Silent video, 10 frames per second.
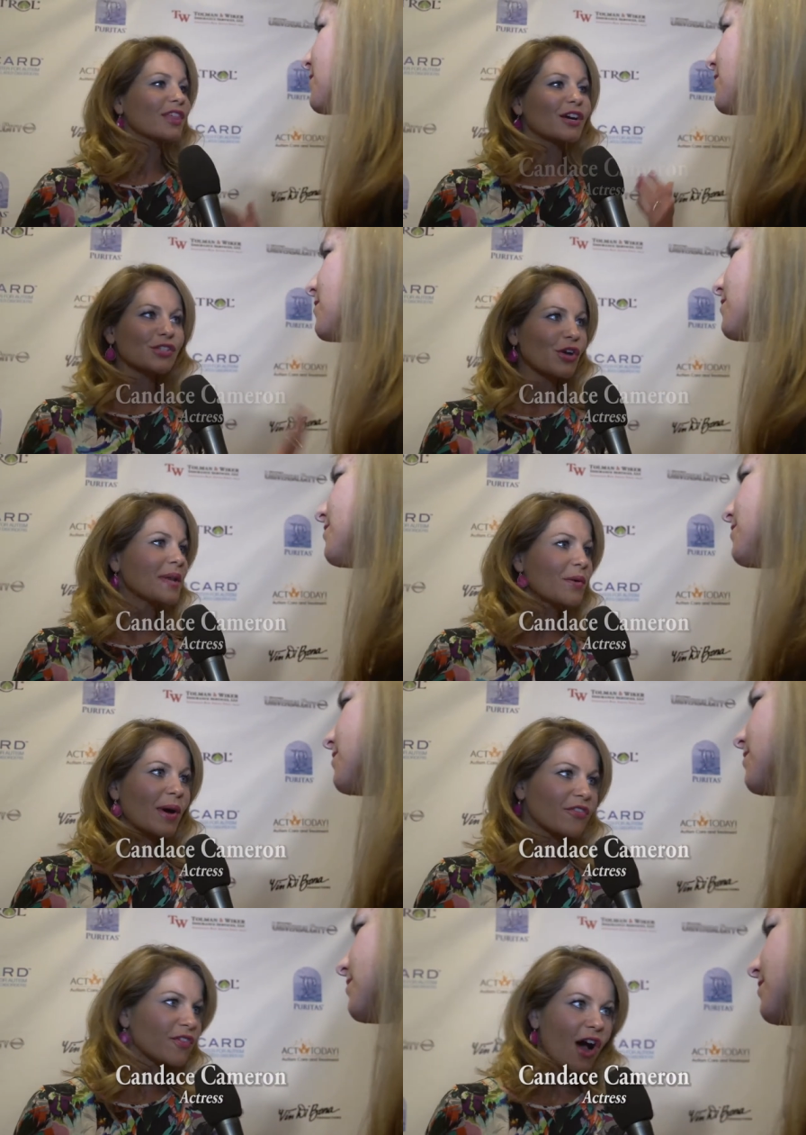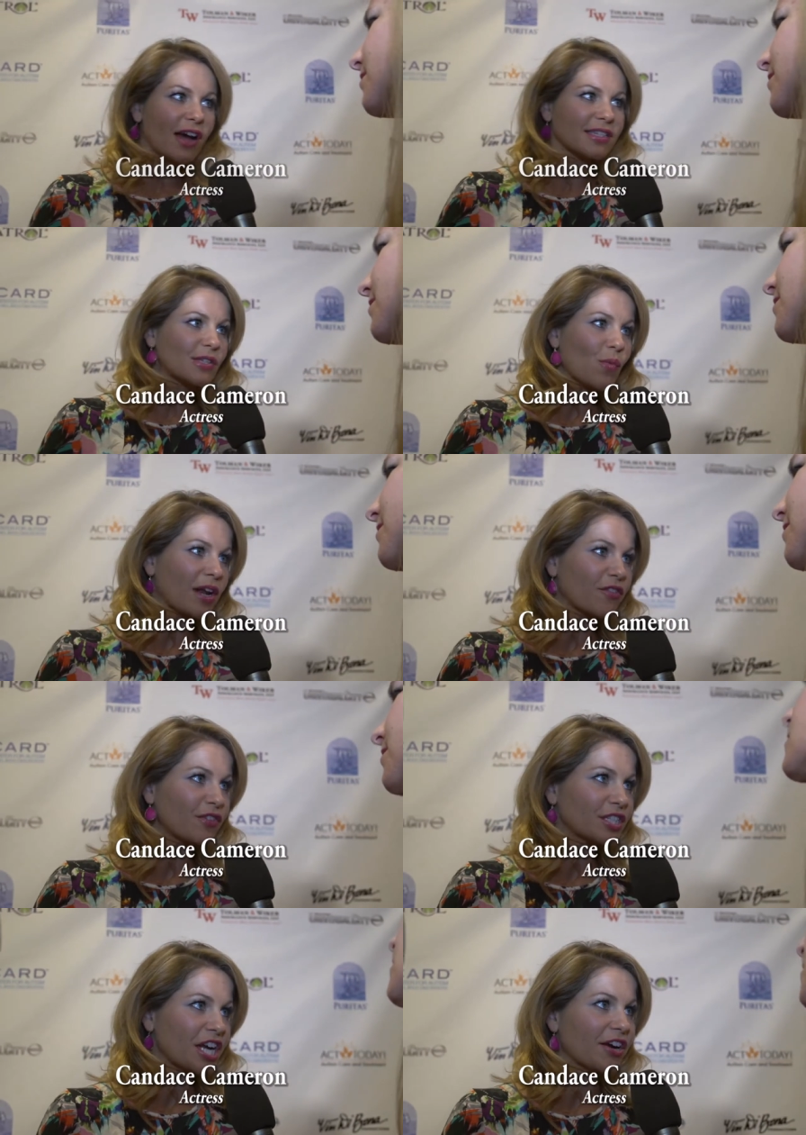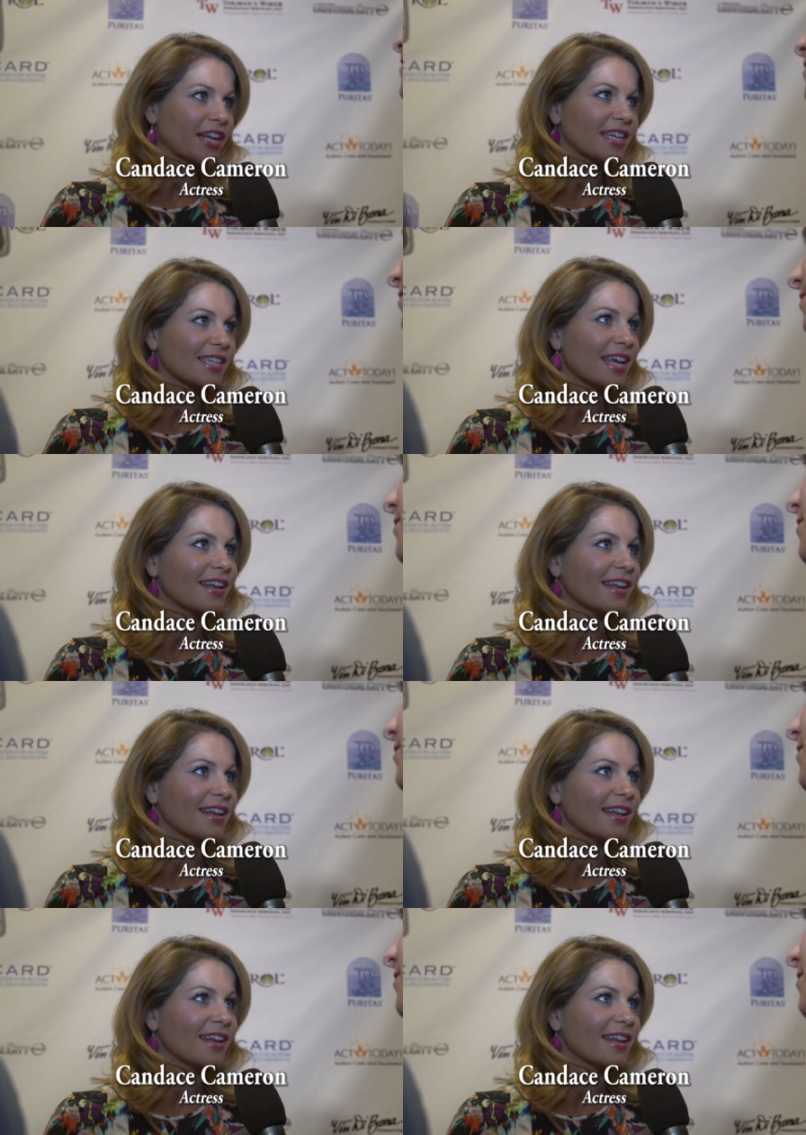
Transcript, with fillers: There are so many wonderful causes and wonderful charities,